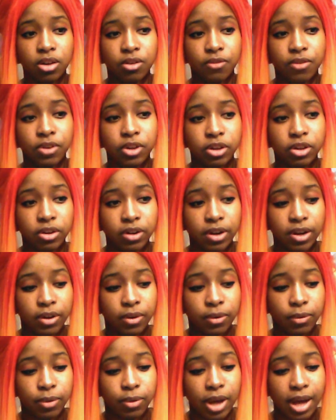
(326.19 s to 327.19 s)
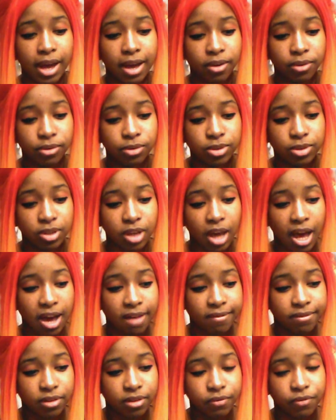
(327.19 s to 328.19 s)
figure out how to
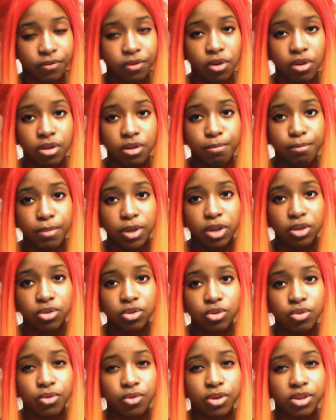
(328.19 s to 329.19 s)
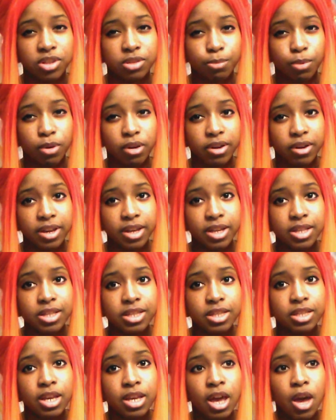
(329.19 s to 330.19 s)
have the full middle school
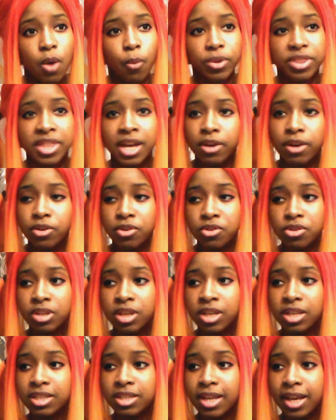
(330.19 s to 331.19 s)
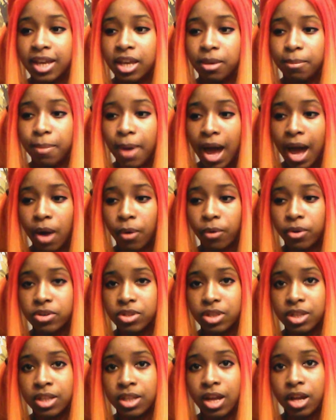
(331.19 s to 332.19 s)
experience without using his psychic
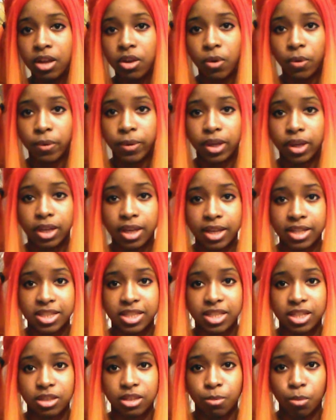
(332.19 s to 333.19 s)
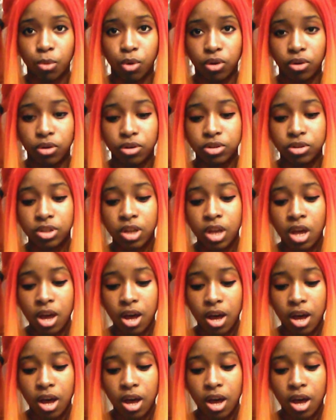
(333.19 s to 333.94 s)
powers and not going against his morals.